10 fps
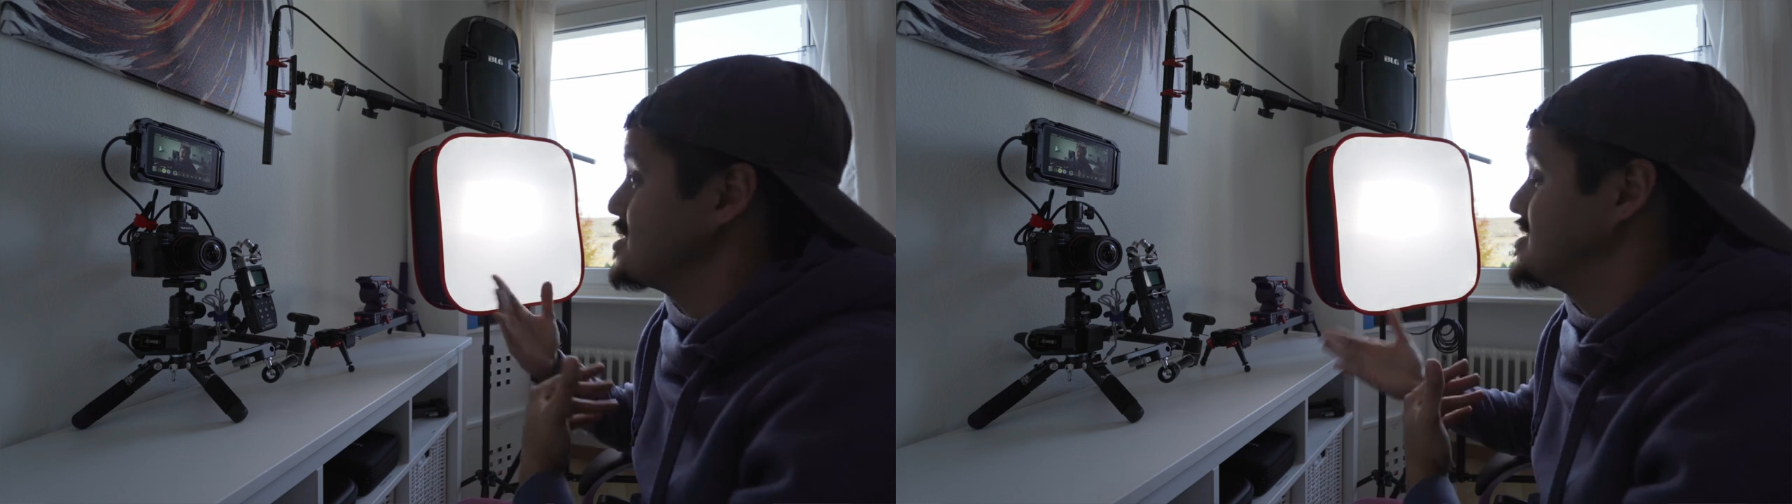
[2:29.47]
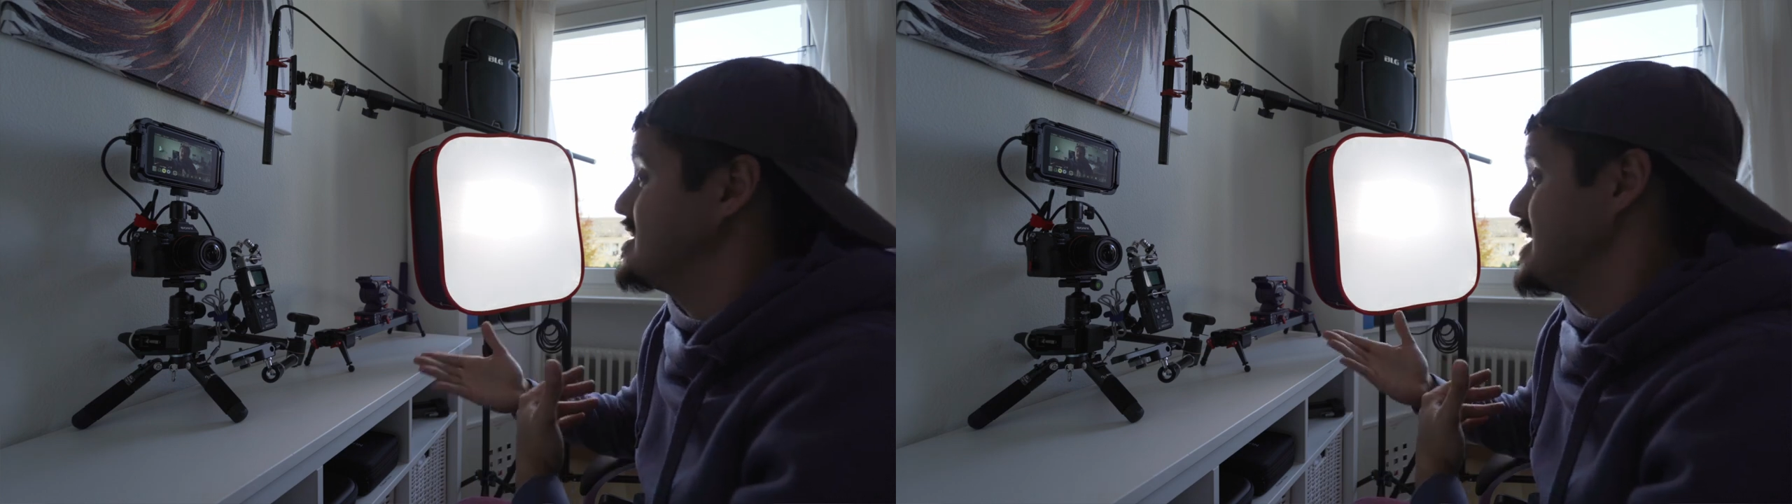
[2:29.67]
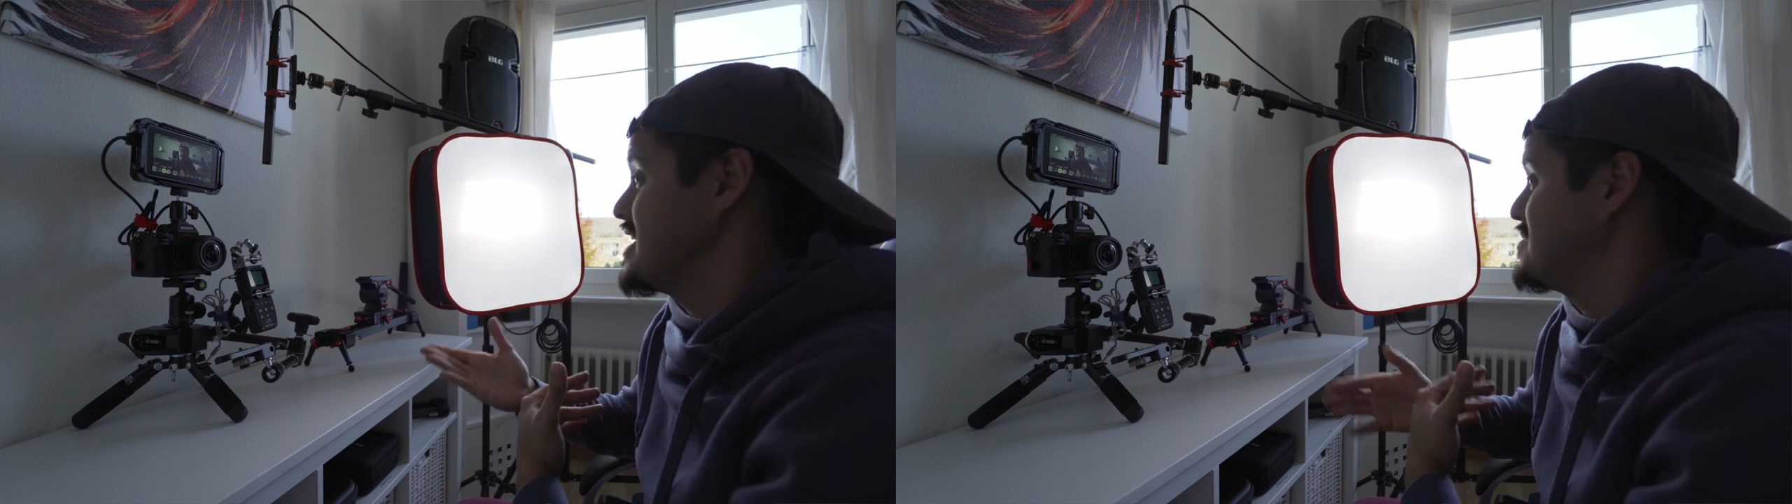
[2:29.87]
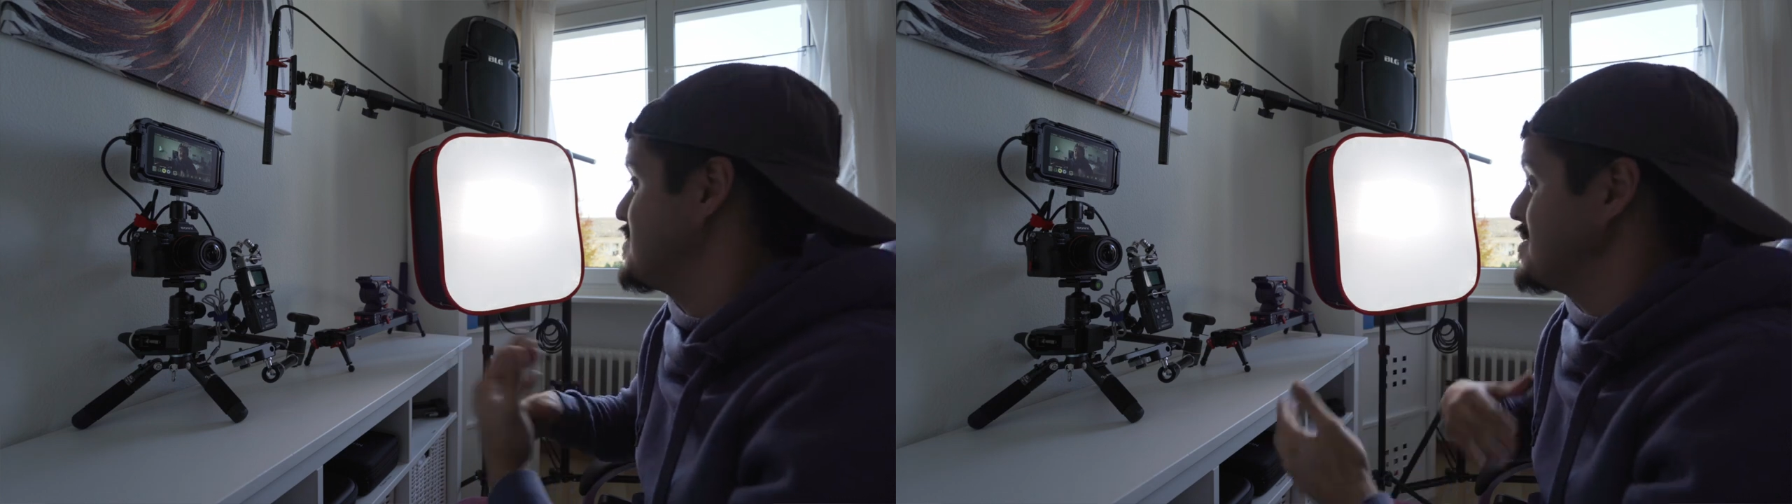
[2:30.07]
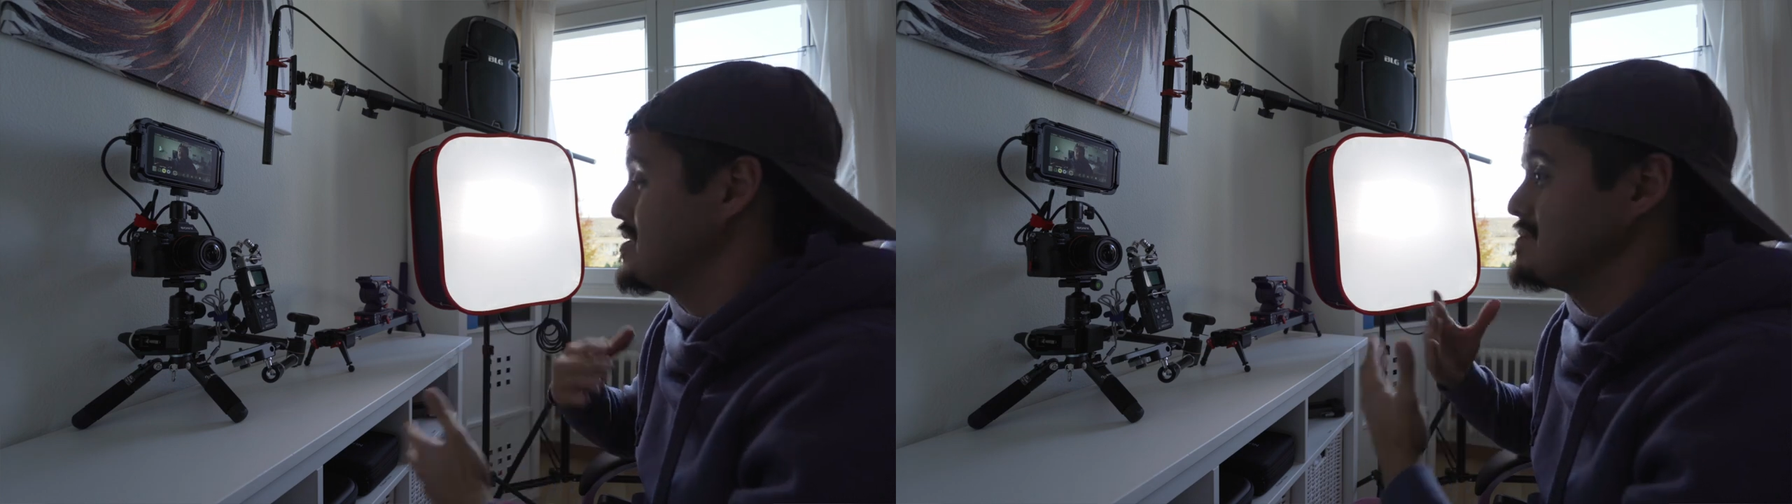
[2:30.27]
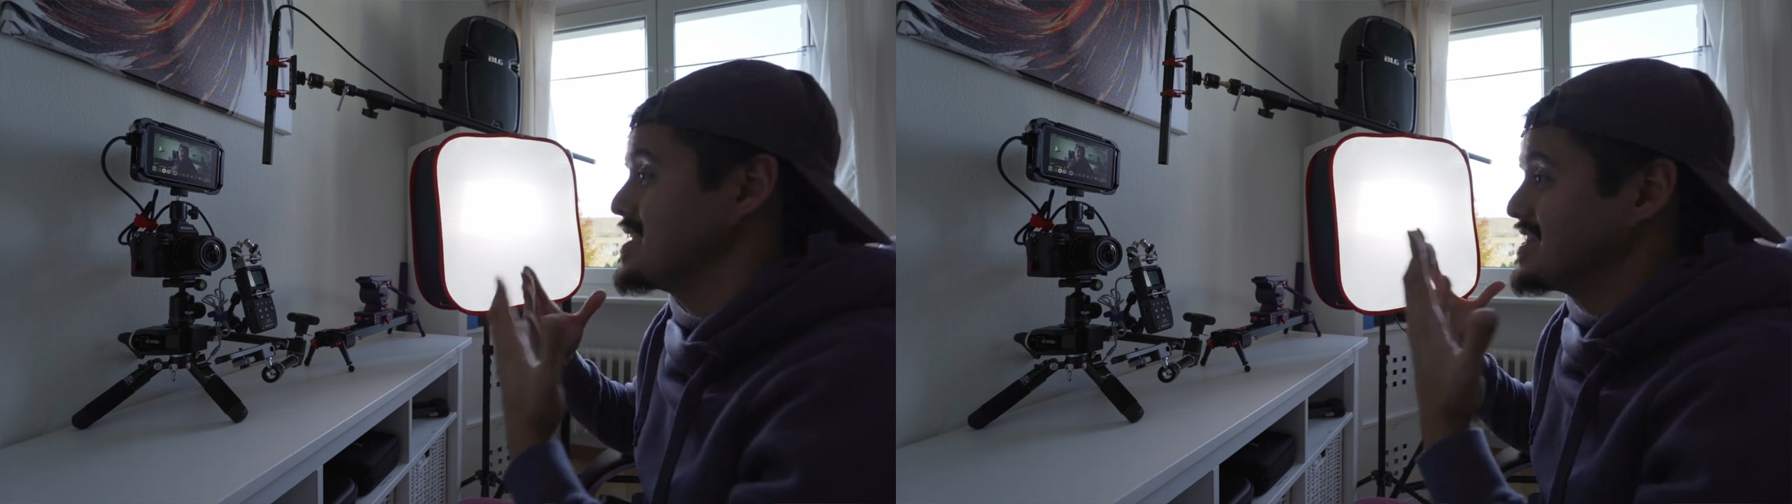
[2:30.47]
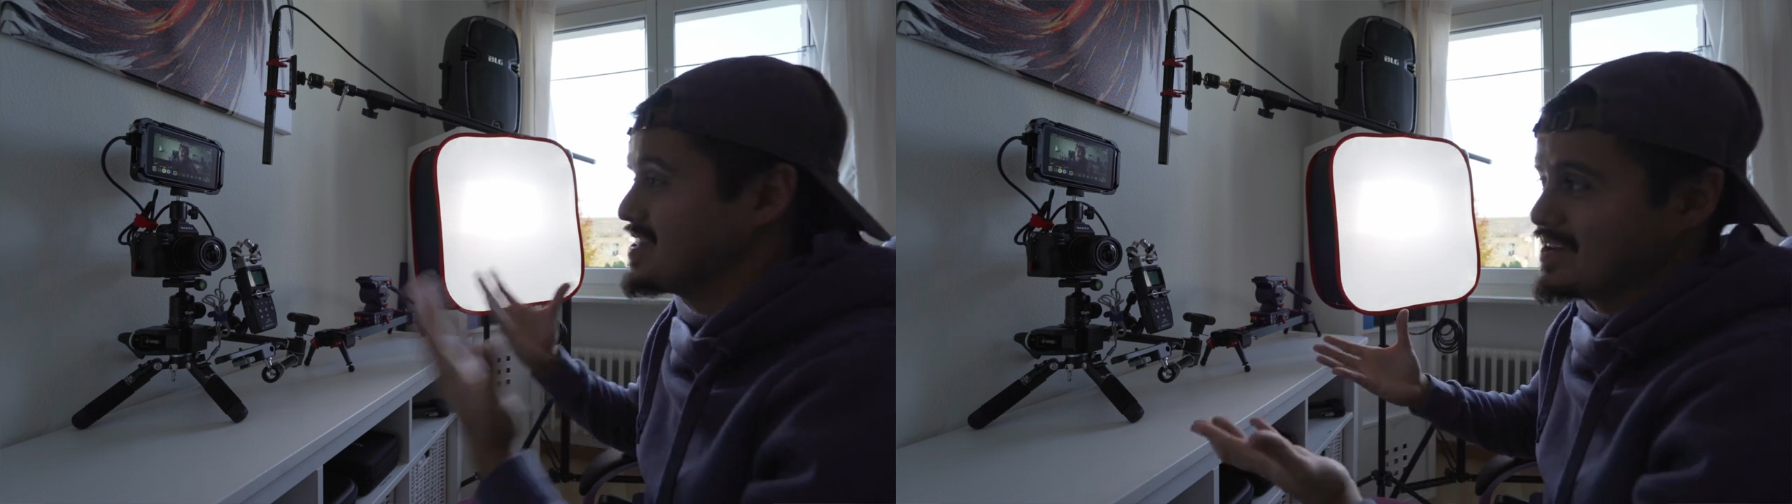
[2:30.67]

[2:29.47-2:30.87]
then people will more